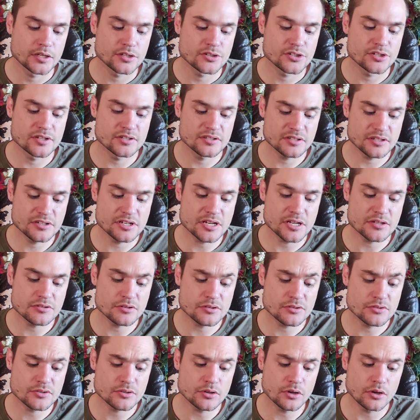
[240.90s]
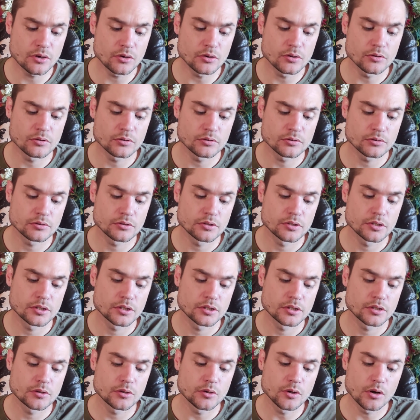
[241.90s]
She is a gentle soul
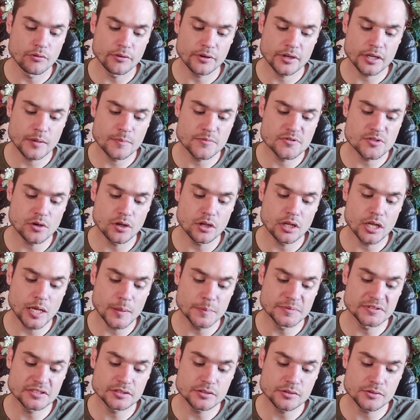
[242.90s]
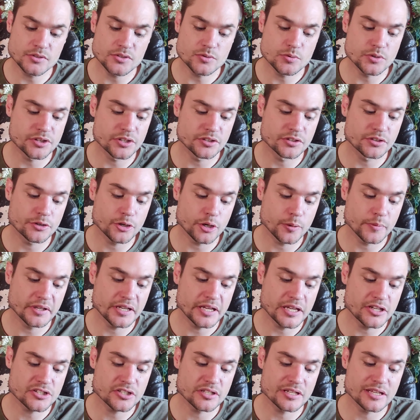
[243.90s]
who overcomes all obstacles with
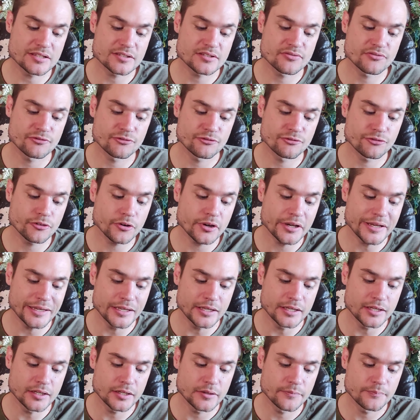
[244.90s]
determination as free,